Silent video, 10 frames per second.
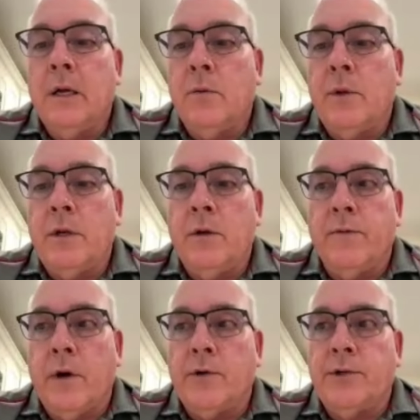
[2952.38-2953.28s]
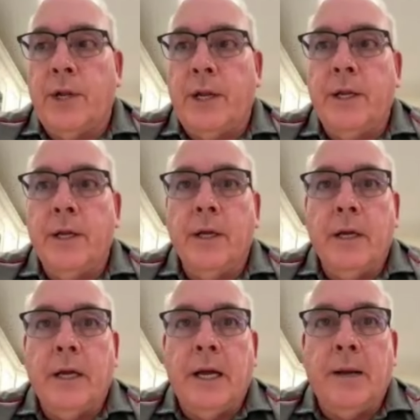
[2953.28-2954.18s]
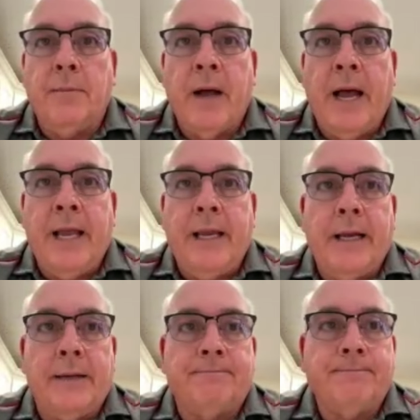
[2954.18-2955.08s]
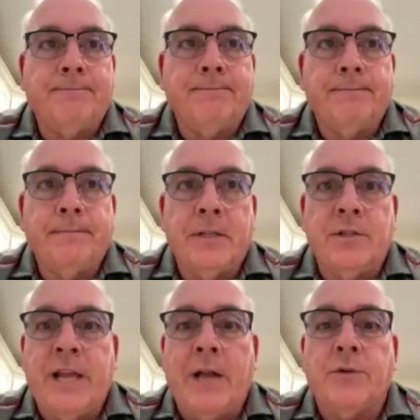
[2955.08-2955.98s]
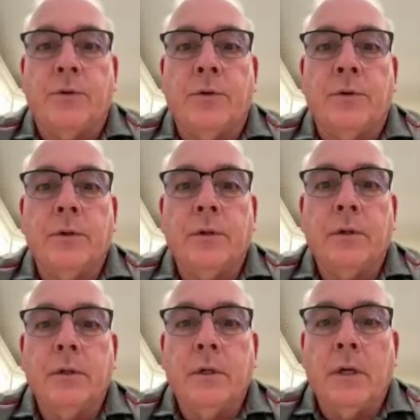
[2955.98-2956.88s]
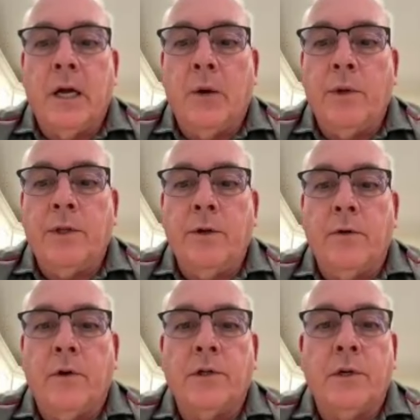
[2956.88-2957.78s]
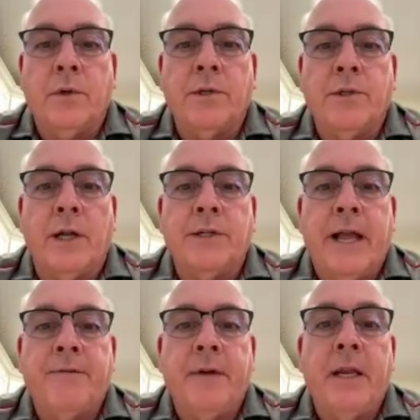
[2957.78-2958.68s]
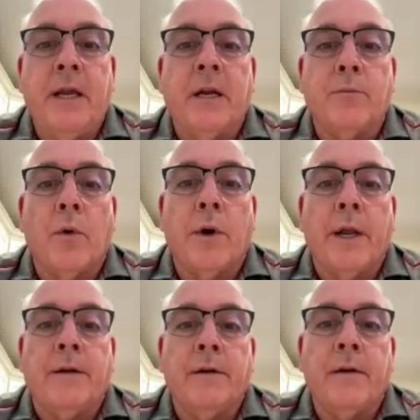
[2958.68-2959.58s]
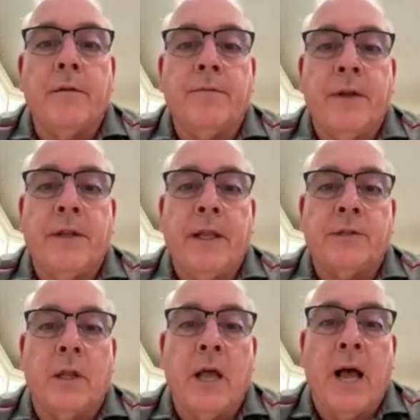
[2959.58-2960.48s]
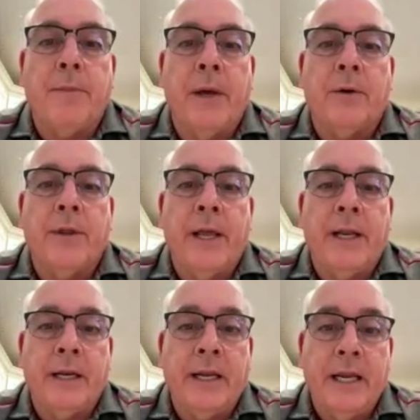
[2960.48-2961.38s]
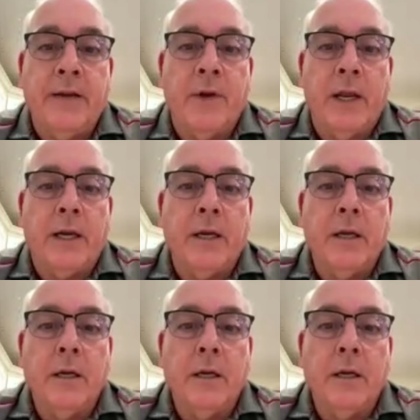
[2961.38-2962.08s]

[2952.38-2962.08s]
with the university, my schedule with the university was such that feeding in the morning fit things a lot better than in the evening.